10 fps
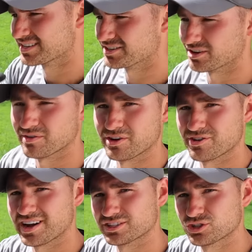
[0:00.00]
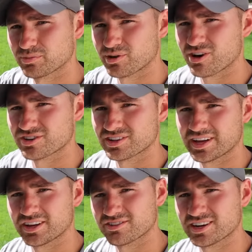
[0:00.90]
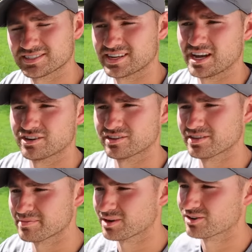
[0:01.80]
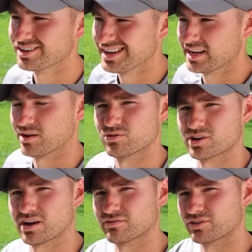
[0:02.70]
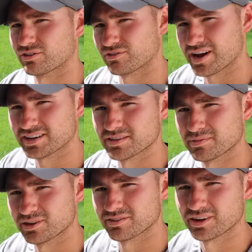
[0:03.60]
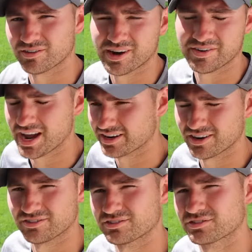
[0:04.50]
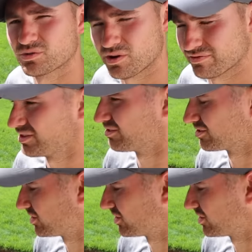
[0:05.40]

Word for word: you know you're not super hard clay you're not sand you're in the middle it will cover right in the middle there around 900 square feet or